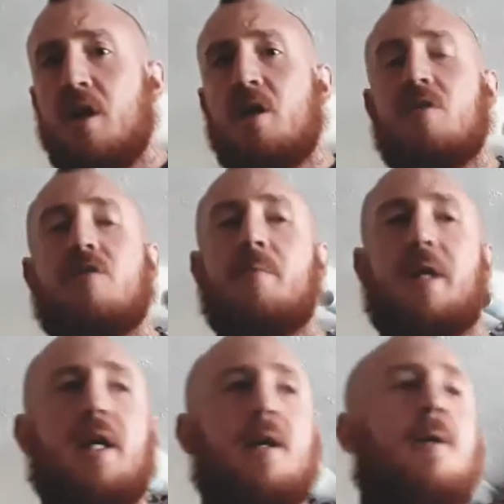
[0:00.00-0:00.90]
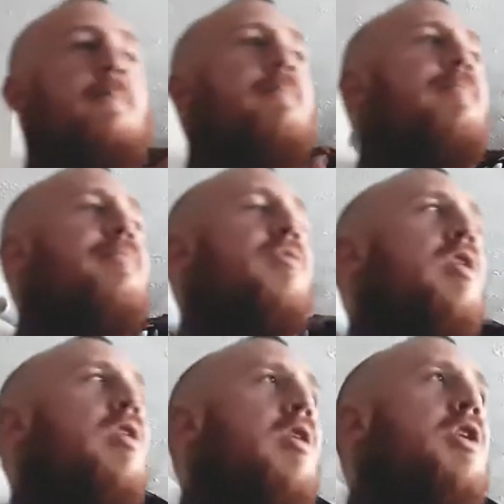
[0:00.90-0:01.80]
for me.
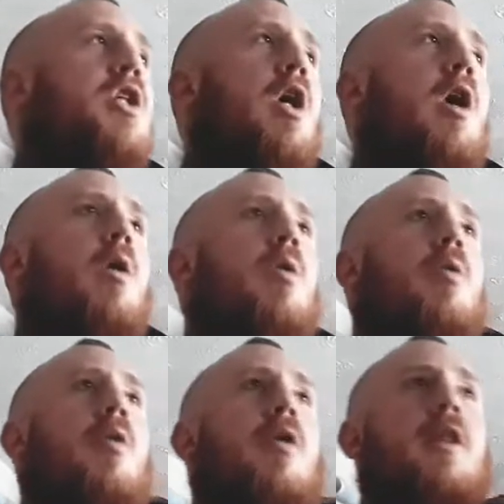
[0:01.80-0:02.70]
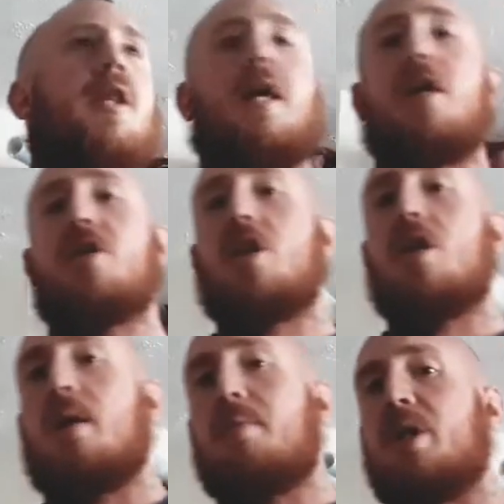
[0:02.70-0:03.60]
So then I took a
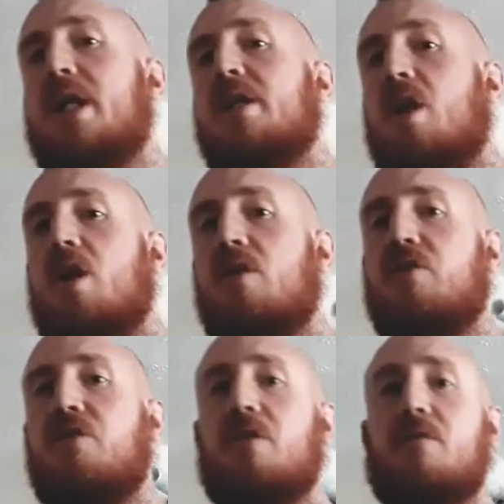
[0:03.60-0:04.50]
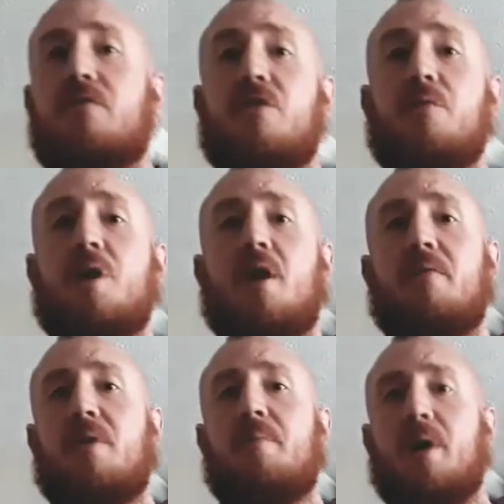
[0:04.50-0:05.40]
couple of days off for
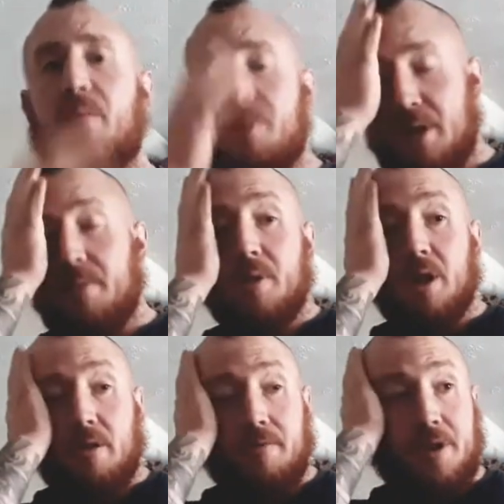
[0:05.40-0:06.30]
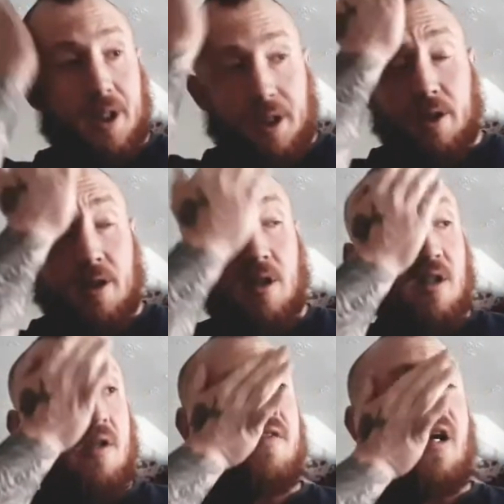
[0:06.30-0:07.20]
recovery purposes because obviously
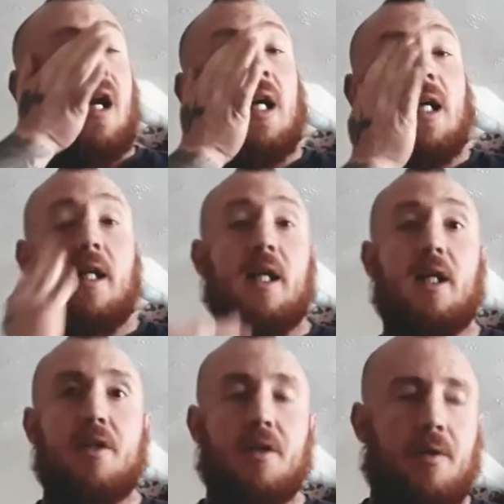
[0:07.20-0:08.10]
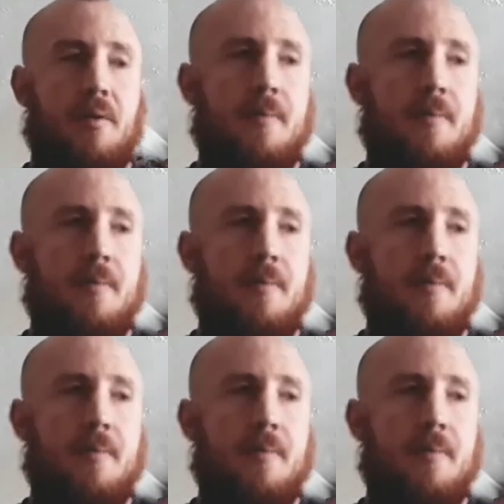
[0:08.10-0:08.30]
I felt like I needed to.